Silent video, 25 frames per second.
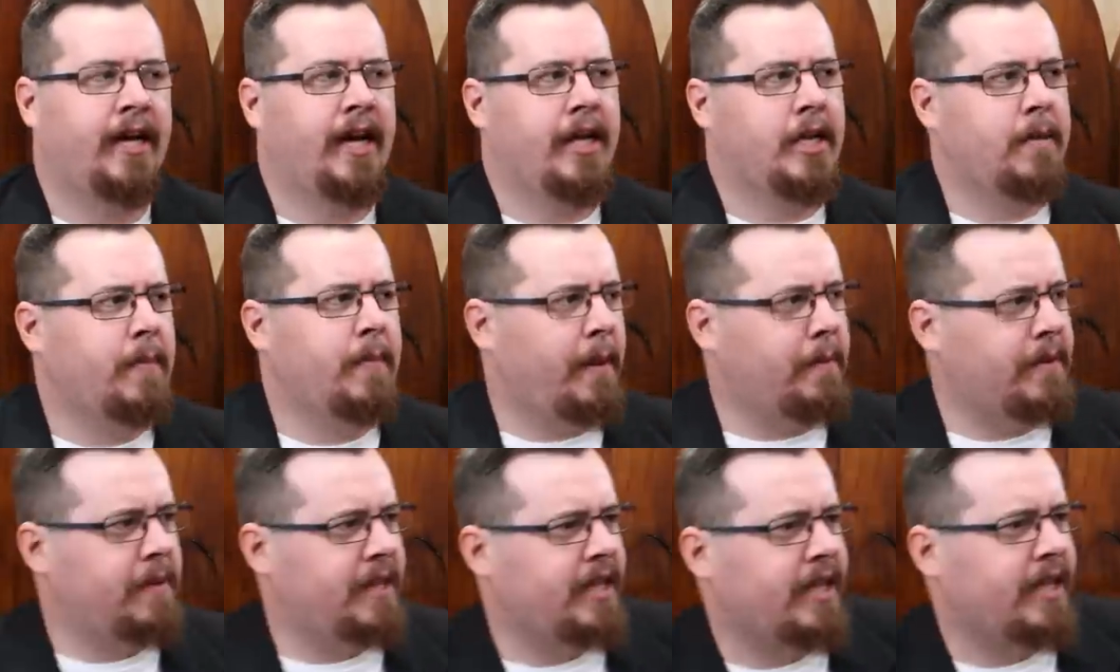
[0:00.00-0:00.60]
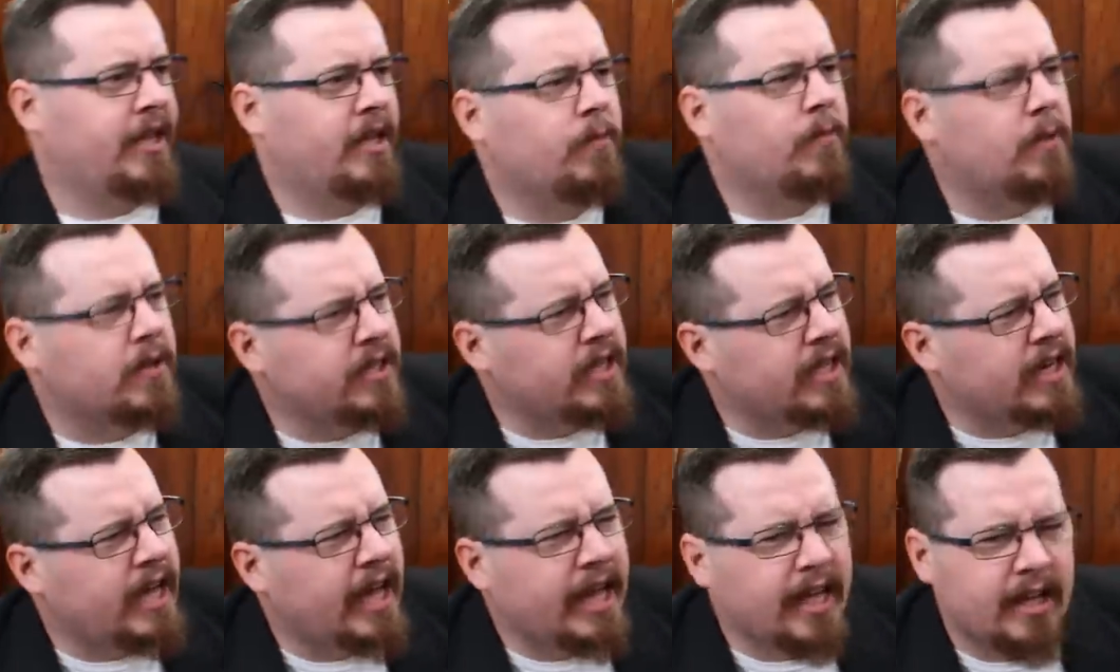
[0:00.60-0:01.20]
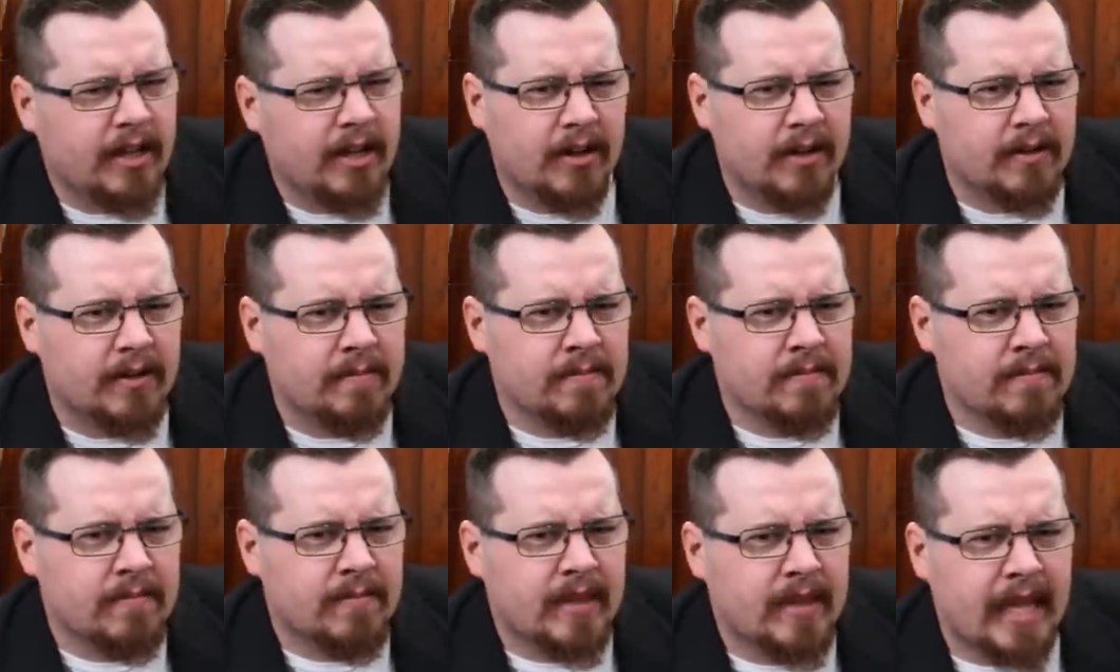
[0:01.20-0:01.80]
You might be thinking, well, then hang
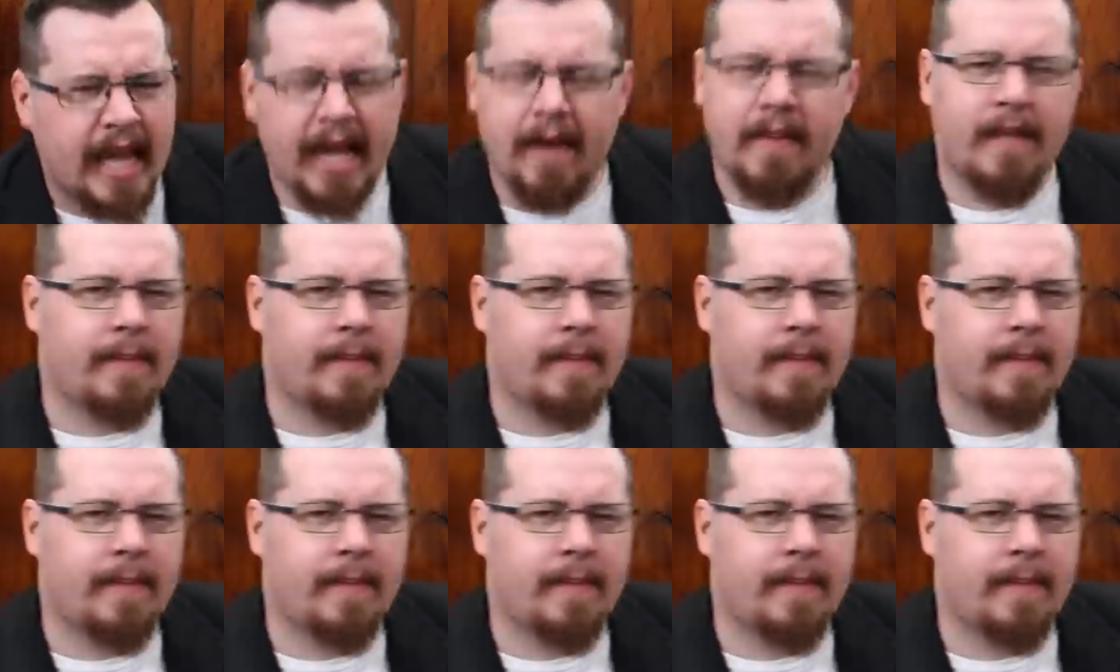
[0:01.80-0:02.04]
on, how